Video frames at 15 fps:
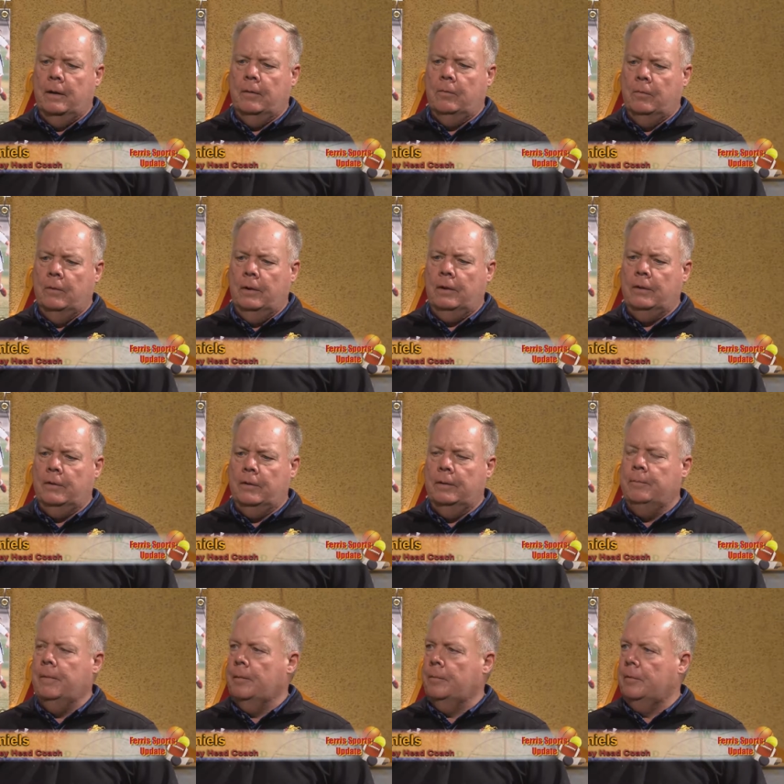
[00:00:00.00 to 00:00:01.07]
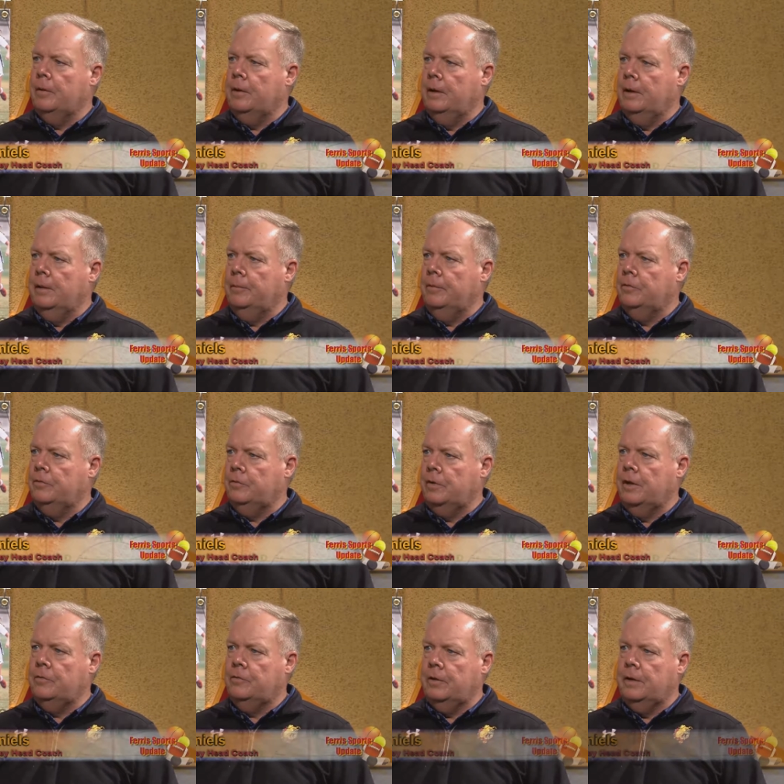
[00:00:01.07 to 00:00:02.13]
a really good member of the
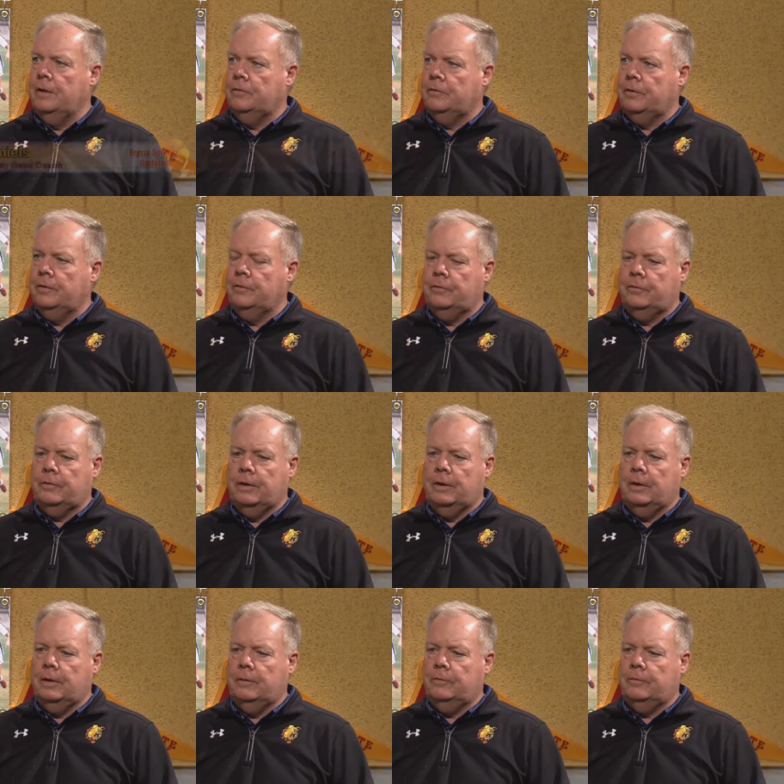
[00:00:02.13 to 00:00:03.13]
WCHA since uh,